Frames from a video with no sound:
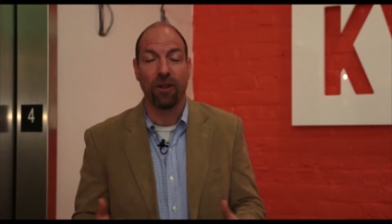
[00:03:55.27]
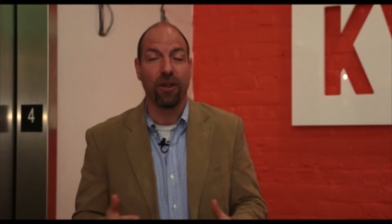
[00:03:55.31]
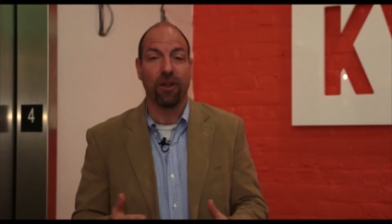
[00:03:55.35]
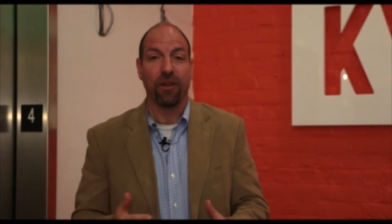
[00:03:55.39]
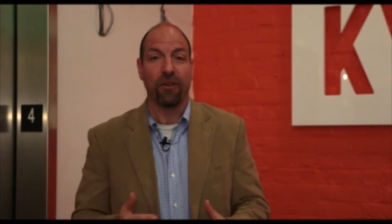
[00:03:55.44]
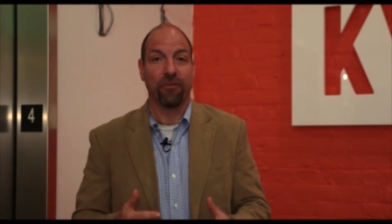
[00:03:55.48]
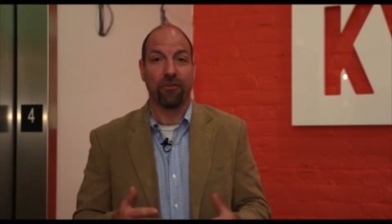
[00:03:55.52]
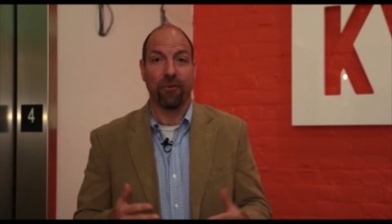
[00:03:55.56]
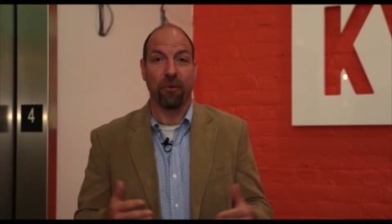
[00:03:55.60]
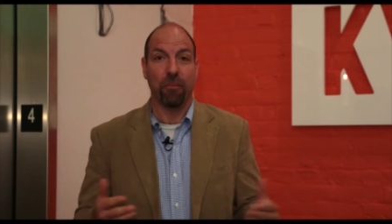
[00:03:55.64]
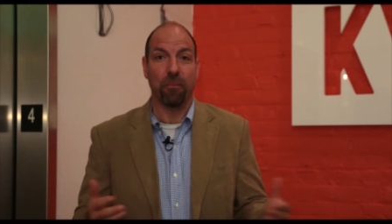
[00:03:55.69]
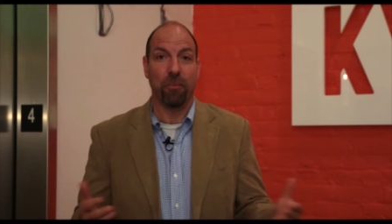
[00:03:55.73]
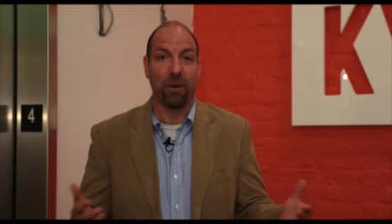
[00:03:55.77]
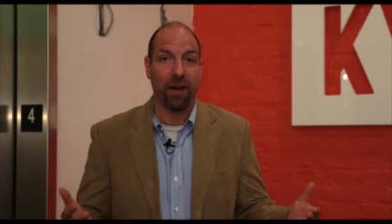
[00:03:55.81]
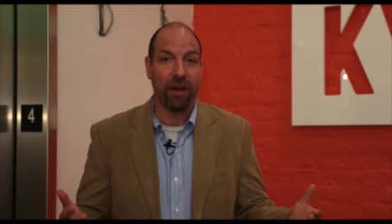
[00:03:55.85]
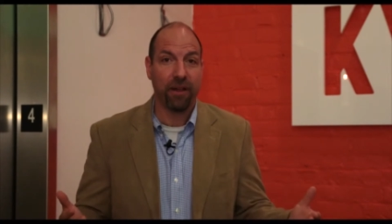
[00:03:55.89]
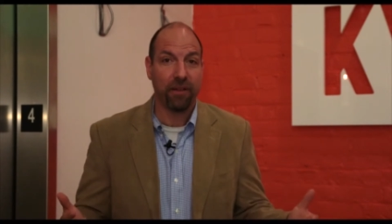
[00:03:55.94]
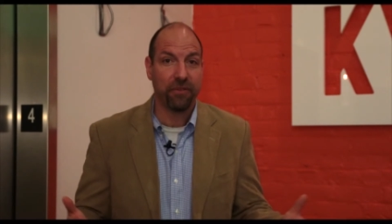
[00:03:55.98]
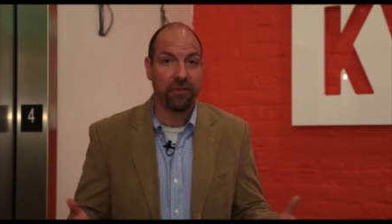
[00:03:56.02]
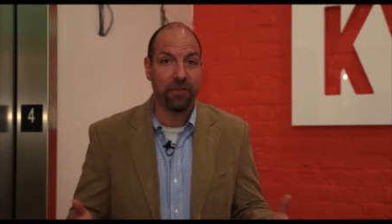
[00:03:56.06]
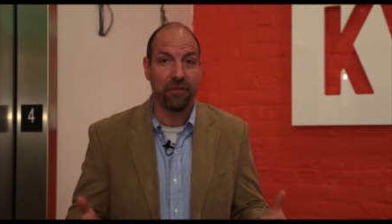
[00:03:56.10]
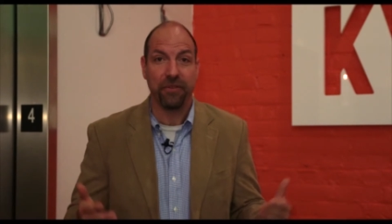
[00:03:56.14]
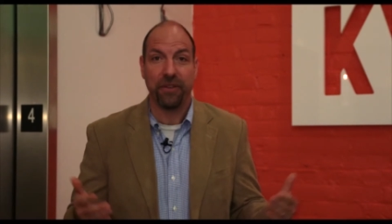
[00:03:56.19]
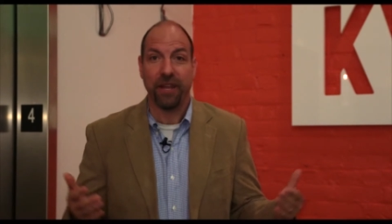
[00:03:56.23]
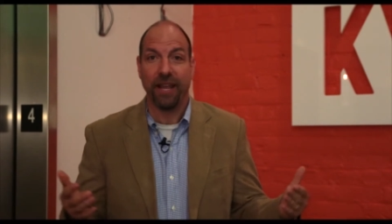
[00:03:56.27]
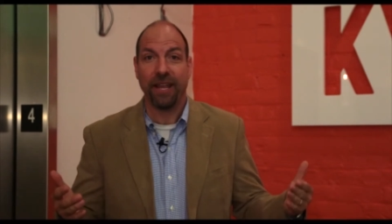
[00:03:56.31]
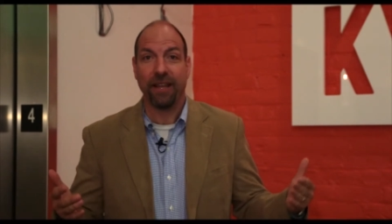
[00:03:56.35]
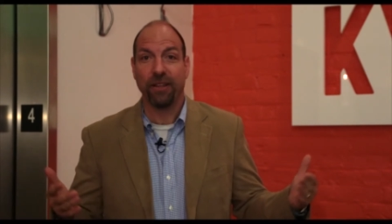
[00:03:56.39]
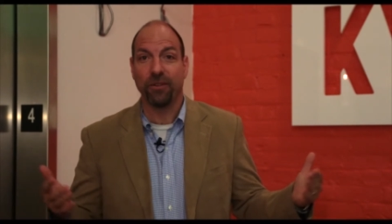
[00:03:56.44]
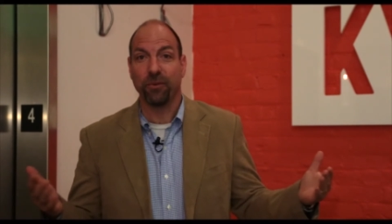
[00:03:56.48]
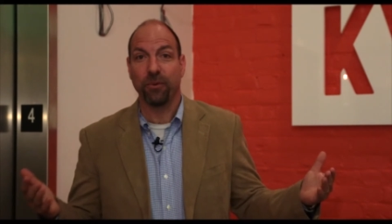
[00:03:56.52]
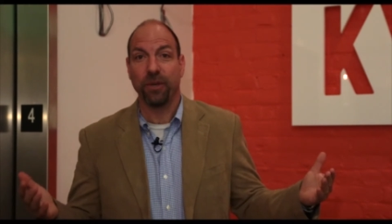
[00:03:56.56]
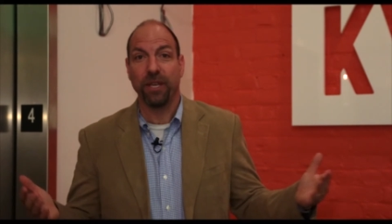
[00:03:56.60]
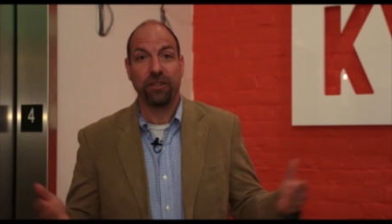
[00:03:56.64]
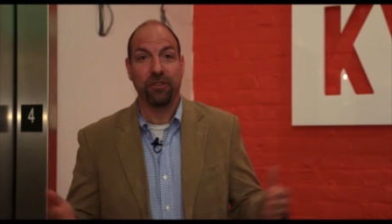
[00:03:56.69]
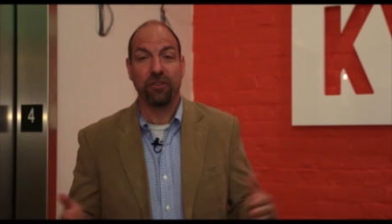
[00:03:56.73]
for months,
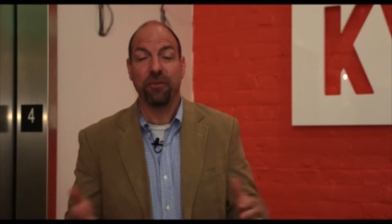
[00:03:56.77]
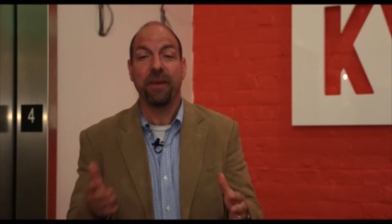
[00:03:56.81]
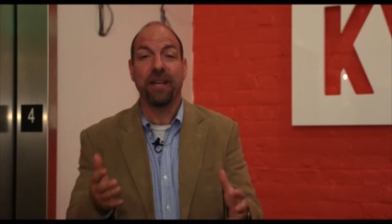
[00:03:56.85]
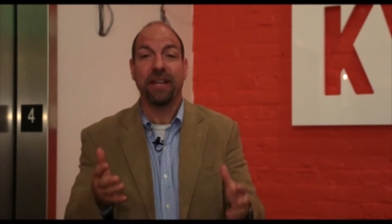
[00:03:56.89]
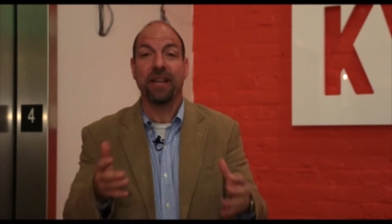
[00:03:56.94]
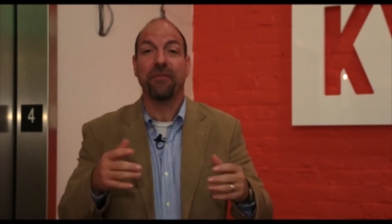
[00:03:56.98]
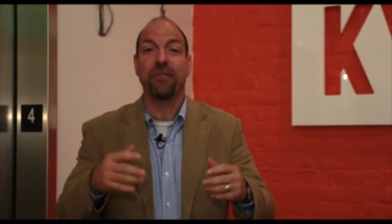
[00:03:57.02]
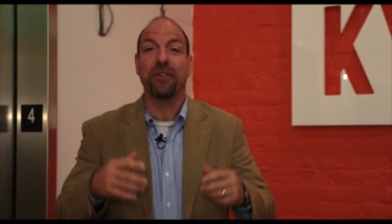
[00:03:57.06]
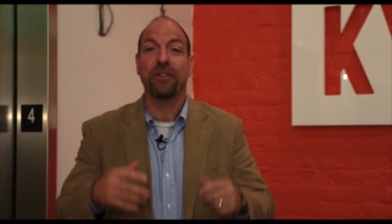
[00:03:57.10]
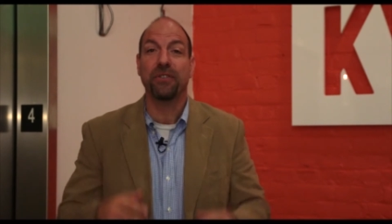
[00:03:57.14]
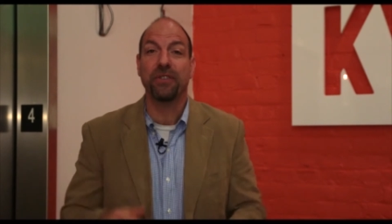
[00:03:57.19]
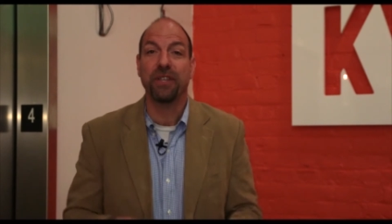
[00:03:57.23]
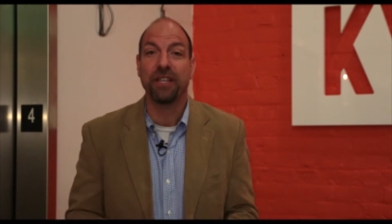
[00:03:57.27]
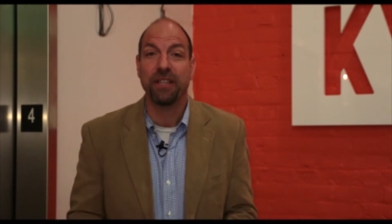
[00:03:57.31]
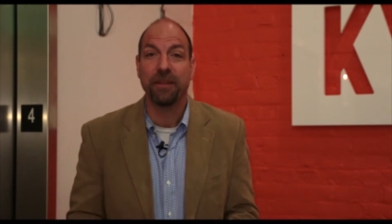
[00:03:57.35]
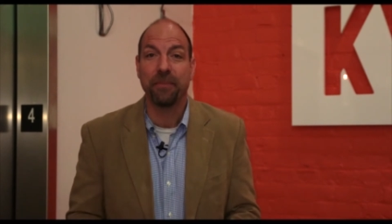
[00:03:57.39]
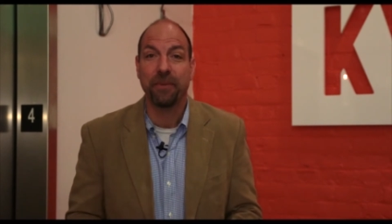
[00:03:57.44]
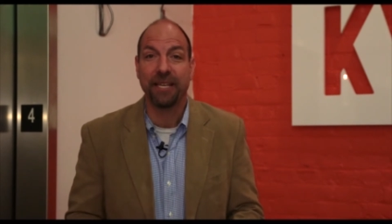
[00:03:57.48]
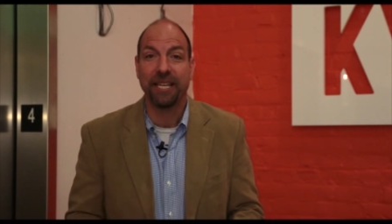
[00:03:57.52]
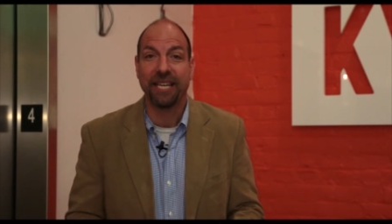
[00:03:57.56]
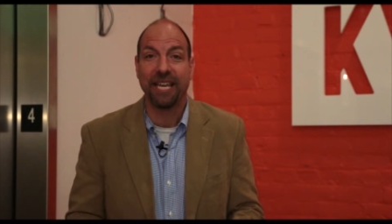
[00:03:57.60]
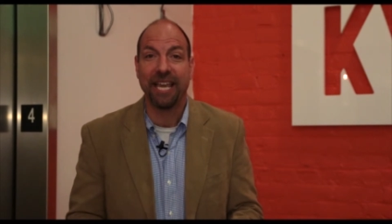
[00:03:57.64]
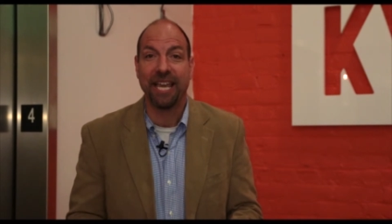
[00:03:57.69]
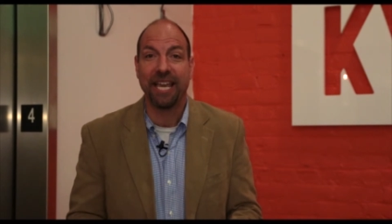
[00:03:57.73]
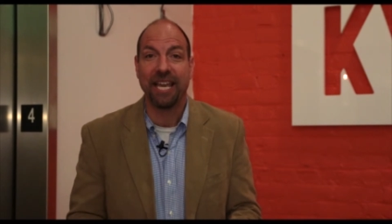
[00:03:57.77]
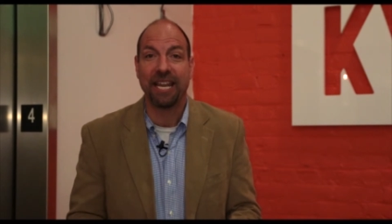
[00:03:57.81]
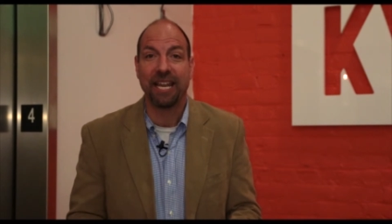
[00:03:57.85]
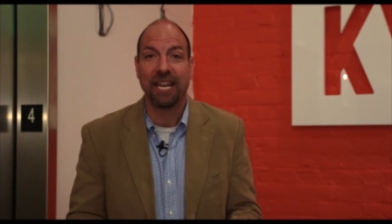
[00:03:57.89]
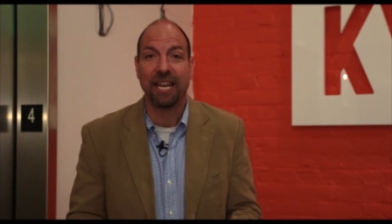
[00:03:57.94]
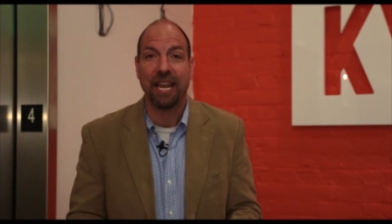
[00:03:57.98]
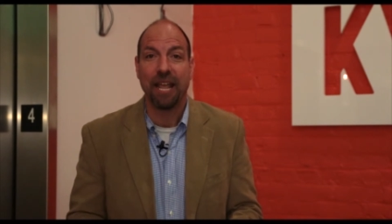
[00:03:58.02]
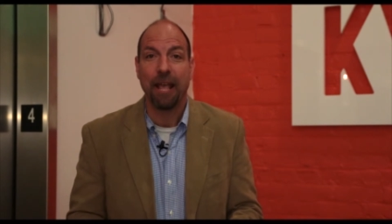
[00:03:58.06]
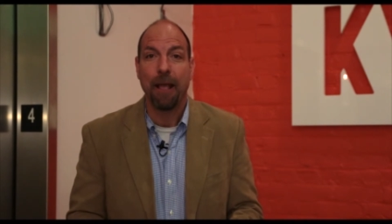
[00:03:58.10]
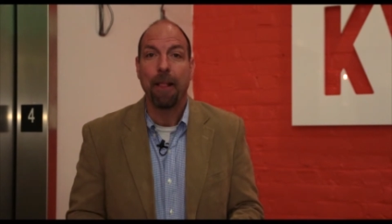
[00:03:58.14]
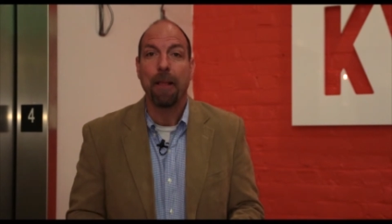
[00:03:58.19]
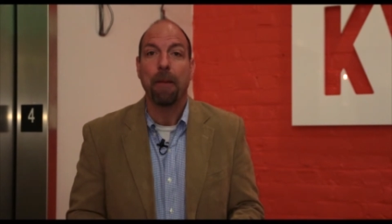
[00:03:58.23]
days, weeks. You may never see them
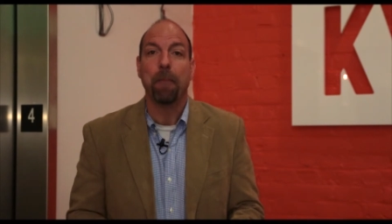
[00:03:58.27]
again,